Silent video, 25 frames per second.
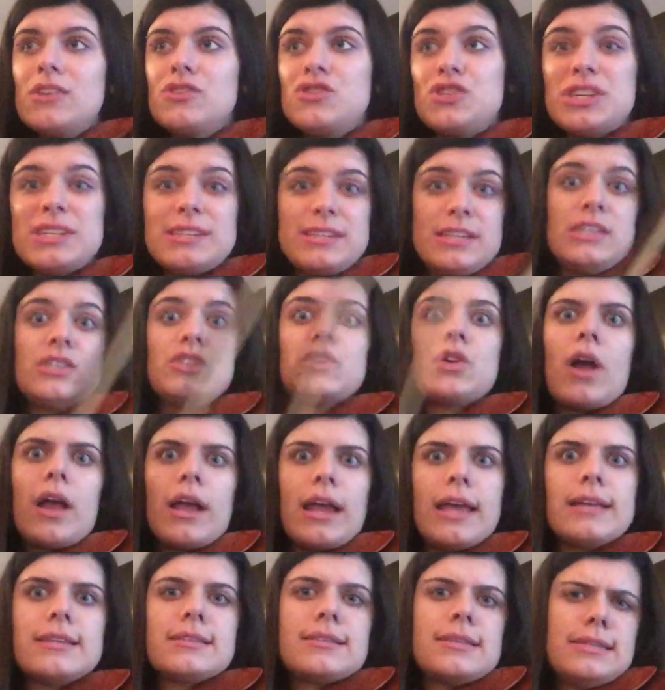just as
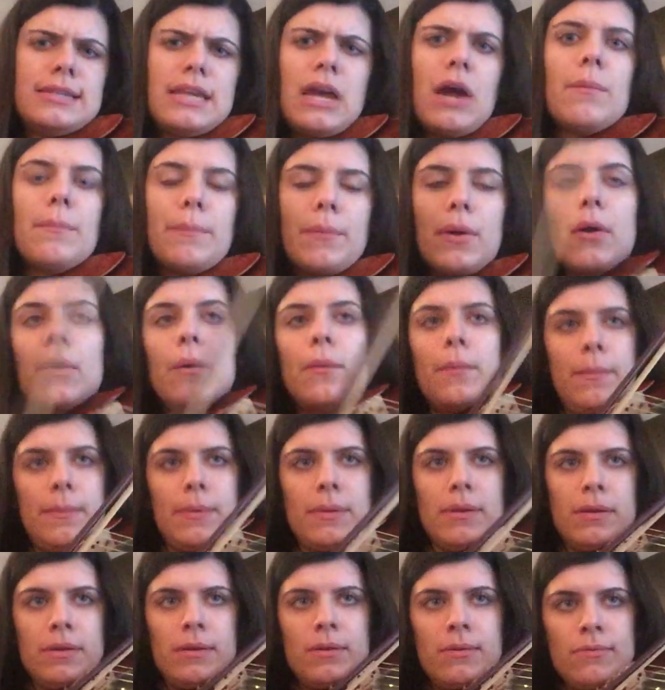strong as a down bow.
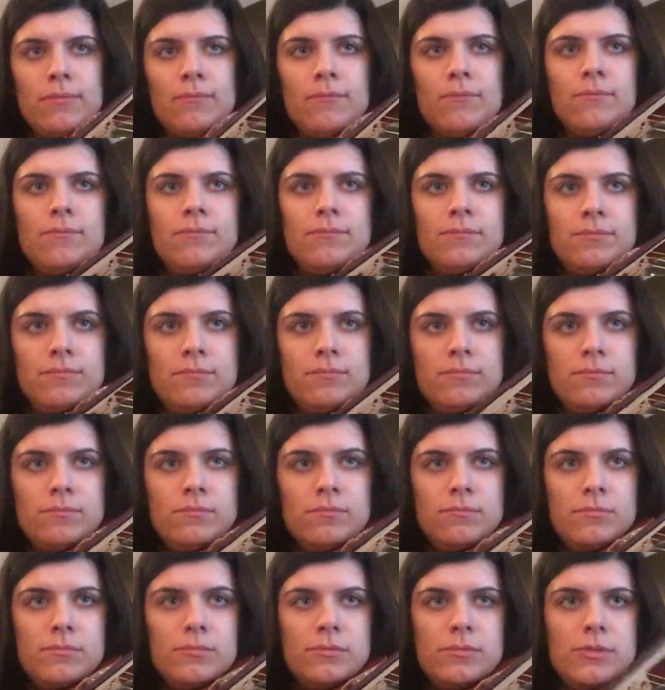
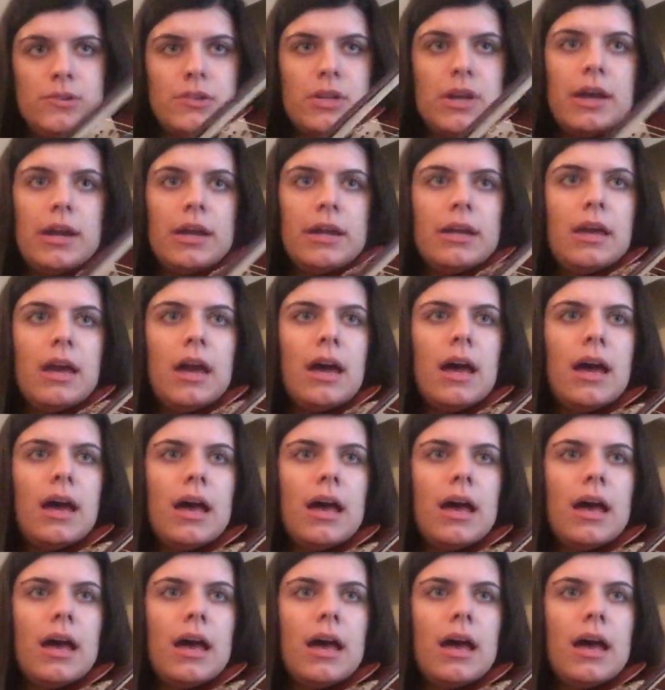Sorry.